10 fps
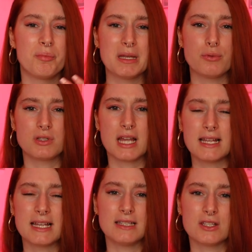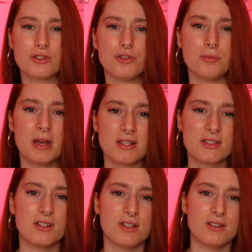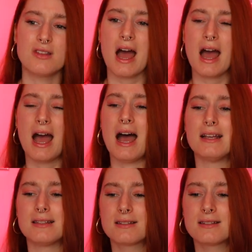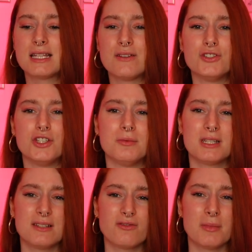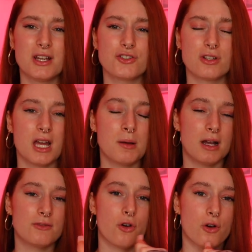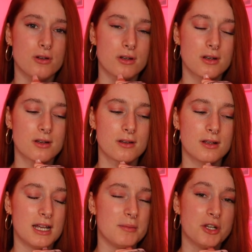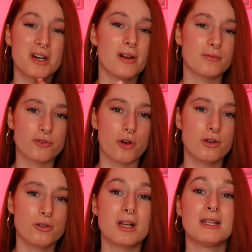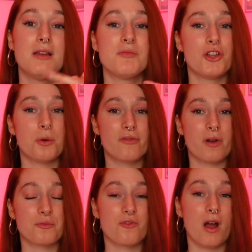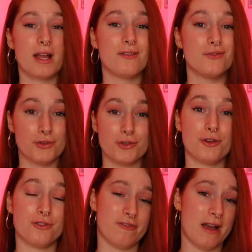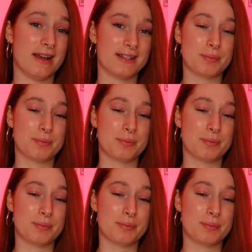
people taking this new medicine that has given them this information. Am I wrong? Let me know if I'm wrong and let me know if I'm right if you know the facts